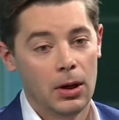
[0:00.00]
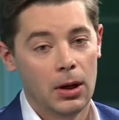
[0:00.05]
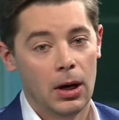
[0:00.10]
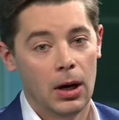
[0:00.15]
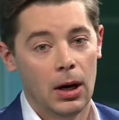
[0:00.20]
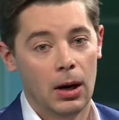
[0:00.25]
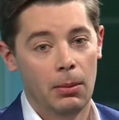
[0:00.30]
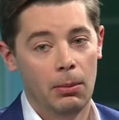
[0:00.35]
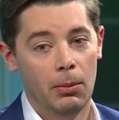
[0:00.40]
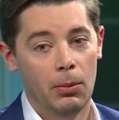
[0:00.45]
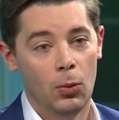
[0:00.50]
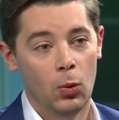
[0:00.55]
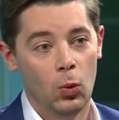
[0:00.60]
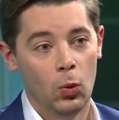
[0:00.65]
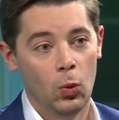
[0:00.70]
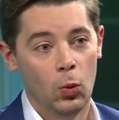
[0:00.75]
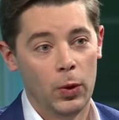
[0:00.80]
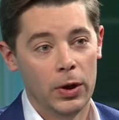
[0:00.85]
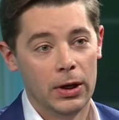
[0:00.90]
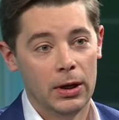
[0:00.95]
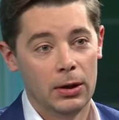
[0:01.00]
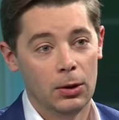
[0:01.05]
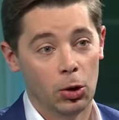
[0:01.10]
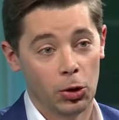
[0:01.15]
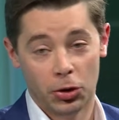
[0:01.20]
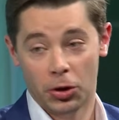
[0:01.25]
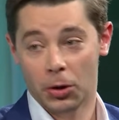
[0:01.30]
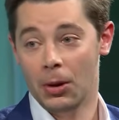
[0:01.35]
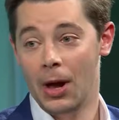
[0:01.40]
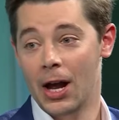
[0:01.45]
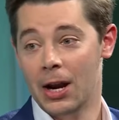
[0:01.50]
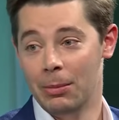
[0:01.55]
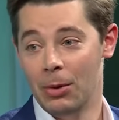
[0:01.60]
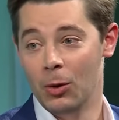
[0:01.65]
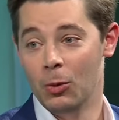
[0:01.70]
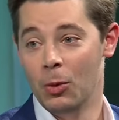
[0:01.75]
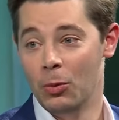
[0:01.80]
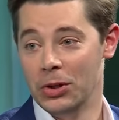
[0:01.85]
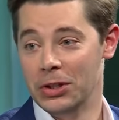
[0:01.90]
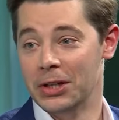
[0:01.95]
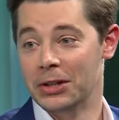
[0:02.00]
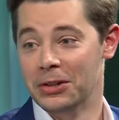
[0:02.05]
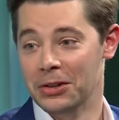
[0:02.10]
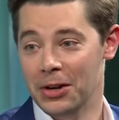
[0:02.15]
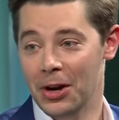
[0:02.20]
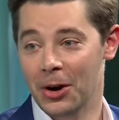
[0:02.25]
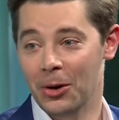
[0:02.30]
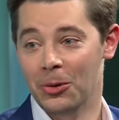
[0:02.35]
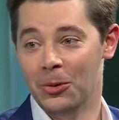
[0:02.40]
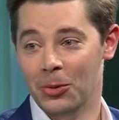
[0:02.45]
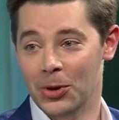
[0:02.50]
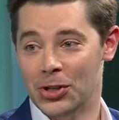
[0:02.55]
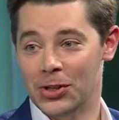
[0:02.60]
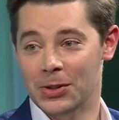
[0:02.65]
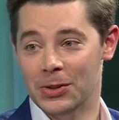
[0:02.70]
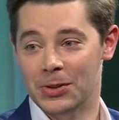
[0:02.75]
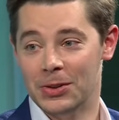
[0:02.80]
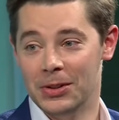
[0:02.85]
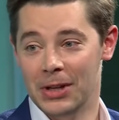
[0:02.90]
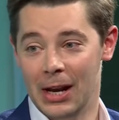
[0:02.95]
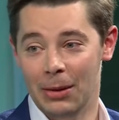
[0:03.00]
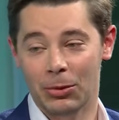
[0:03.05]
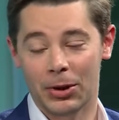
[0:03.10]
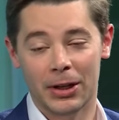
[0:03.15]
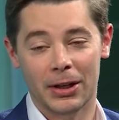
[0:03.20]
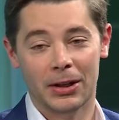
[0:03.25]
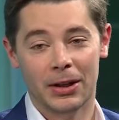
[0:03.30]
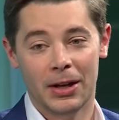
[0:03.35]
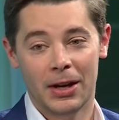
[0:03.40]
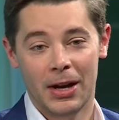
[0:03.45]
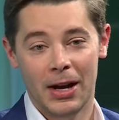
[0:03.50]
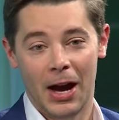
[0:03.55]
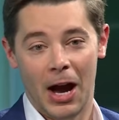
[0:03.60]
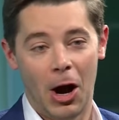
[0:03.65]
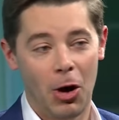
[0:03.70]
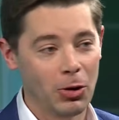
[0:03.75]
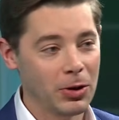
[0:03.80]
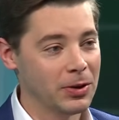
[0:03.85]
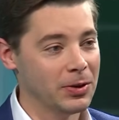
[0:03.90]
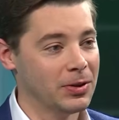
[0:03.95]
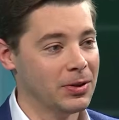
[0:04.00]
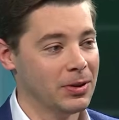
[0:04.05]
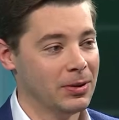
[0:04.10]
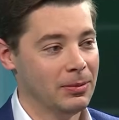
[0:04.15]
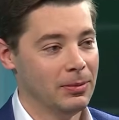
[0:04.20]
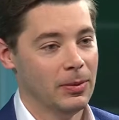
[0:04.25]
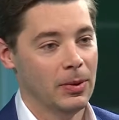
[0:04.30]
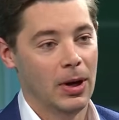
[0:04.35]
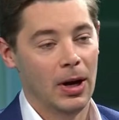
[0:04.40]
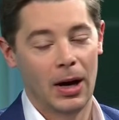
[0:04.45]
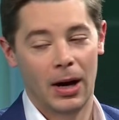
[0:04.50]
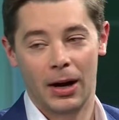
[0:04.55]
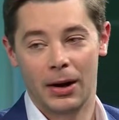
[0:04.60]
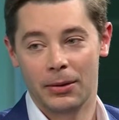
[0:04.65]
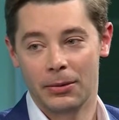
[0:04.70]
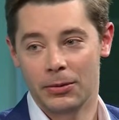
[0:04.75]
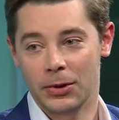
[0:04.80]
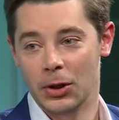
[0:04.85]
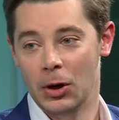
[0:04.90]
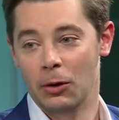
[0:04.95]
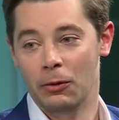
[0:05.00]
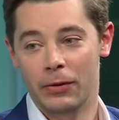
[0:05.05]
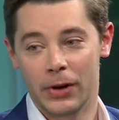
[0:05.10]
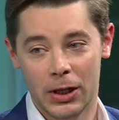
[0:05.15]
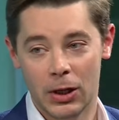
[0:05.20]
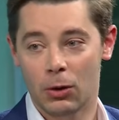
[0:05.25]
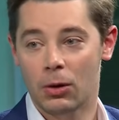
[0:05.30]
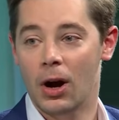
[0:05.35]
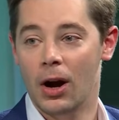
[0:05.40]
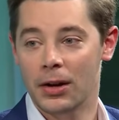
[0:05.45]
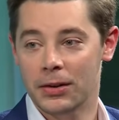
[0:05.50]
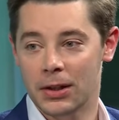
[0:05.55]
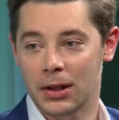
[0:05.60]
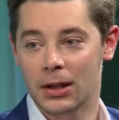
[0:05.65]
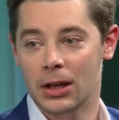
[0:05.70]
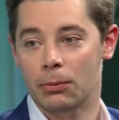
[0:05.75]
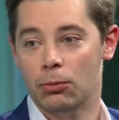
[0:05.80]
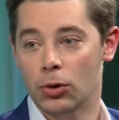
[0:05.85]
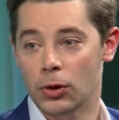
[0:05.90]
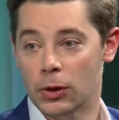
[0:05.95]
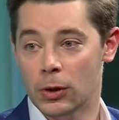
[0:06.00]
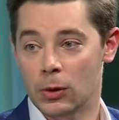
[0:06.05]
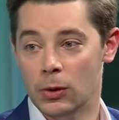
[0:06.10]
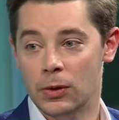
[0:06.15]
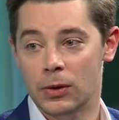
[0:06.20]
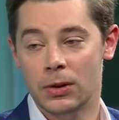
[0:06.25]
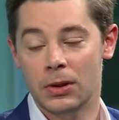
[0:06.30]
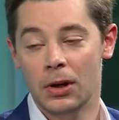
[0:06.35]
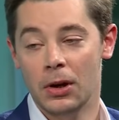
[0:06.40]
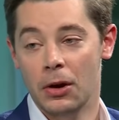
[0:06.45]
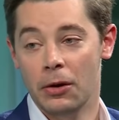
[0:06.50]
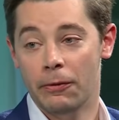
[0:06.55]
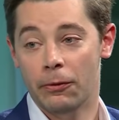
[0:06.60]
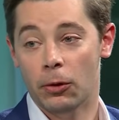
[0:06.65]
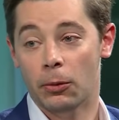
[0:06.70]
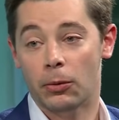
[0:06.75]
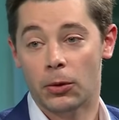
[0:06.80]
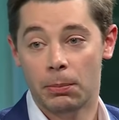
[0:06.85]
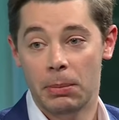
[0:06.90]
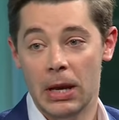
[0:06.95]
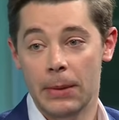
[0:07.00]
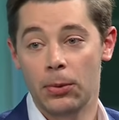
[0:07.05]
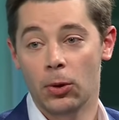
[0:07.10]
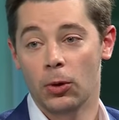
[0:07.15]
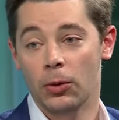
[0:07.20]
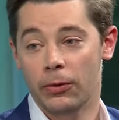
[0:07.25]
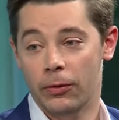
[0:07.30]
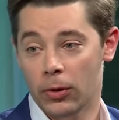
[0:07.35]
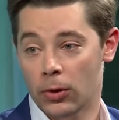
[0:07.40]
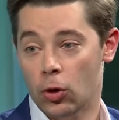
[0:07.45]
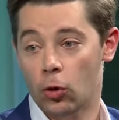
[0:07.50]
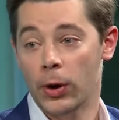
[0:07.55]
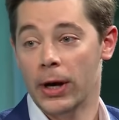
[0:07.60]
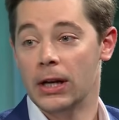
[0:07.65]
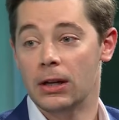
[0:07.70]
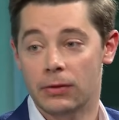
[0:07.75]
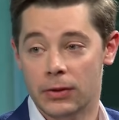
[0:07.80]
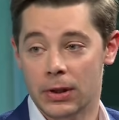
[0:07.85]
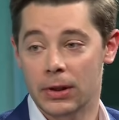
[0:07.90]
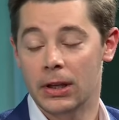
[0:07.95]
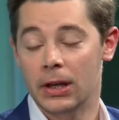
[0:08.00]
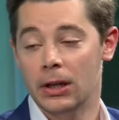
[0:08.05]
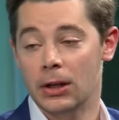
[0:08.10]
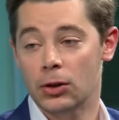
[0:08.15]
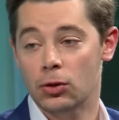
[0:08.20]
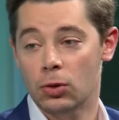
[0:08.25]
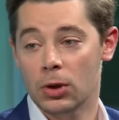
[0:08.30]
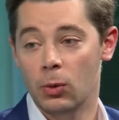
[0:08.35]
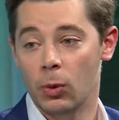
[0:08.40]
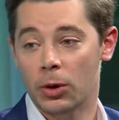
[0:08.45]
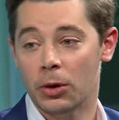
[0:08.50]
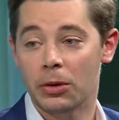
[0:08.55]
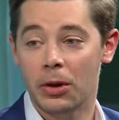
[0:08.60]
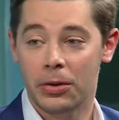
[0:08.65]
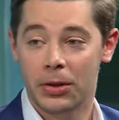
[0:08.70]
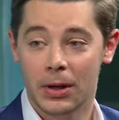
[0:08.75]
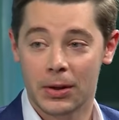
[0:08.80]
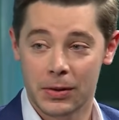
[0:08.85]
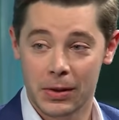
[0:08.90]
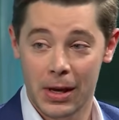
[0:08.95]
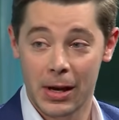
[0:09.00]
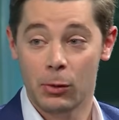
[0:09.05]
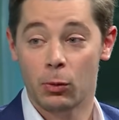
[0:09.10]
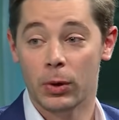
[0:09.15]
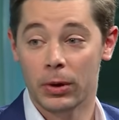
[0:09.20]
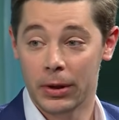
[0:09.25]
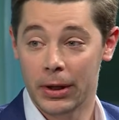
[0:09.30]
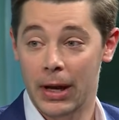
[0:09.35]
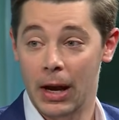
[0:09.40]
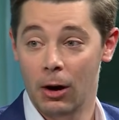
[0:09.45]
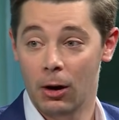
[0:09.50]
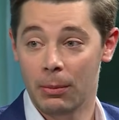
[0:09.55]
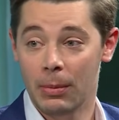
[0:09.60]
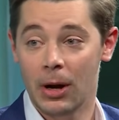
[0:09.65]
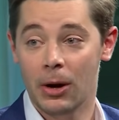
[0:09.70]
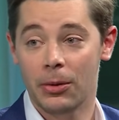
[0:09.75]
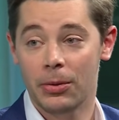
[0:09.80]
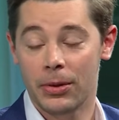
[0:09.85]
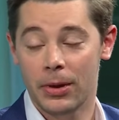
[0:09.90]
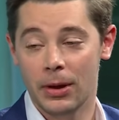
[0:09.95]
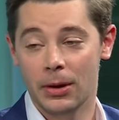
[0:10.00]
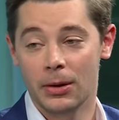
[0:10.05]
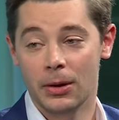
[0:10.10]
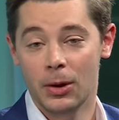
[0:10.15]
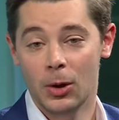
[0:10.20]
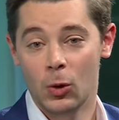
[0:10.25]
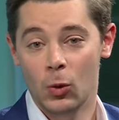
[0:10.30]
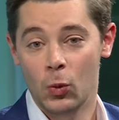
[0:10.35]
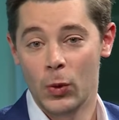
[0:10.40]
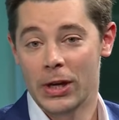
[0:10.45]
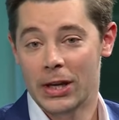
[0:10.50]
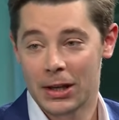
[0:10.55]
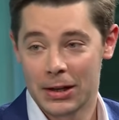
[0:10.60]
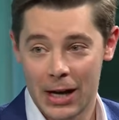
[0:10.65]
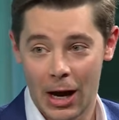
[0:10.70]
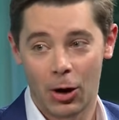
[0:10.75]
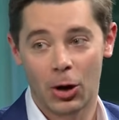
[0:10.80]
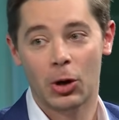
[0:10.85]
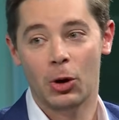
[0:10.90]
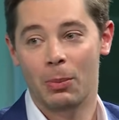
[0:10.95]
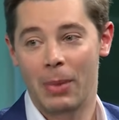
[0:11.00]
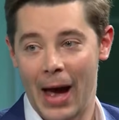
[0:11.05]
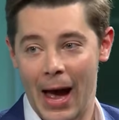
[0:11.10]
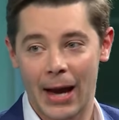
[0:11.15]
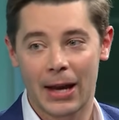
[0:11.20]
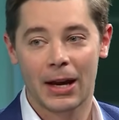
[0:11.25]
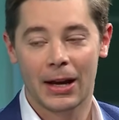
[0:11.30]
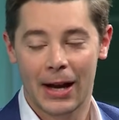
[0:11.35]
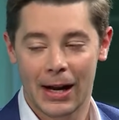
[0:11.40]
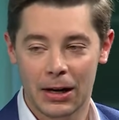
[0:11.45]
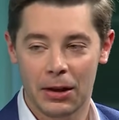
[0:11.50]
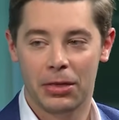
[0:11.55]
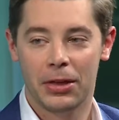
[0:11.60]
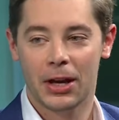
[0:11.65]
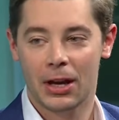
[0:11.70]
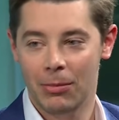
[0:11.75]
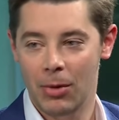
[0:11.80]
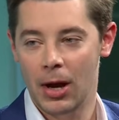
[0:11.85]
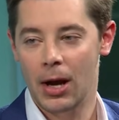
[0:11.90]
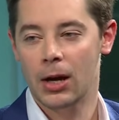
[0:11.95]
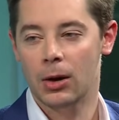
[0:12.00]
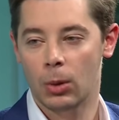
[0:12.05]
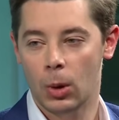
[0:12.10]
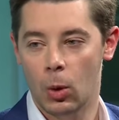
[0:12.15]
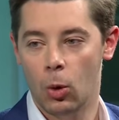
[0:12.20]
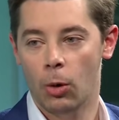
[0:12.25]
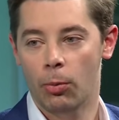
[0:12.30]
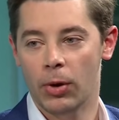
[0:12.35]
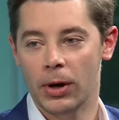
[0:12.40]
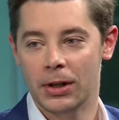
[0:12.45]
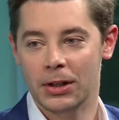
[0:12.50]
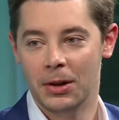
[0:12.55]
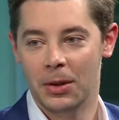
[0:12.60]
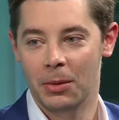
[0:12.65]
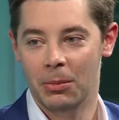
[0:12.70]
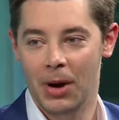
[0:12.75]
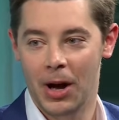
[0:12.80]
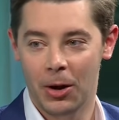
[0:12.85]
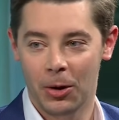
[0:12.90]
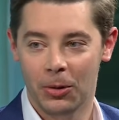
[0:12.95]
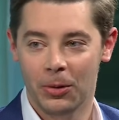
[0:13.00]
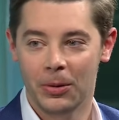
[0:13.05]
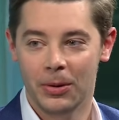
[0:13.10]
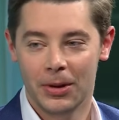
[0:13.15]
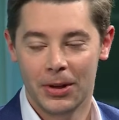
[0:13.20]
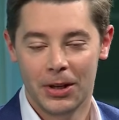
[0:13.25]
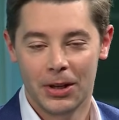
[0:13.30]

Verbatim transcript: Um, we learned a lot about what we didn't know, which is namely how does uh, you know video content get produced for people for creatives in the industry? What are the things they really care about that we can now go back and kind of think about how to incorporate into the model.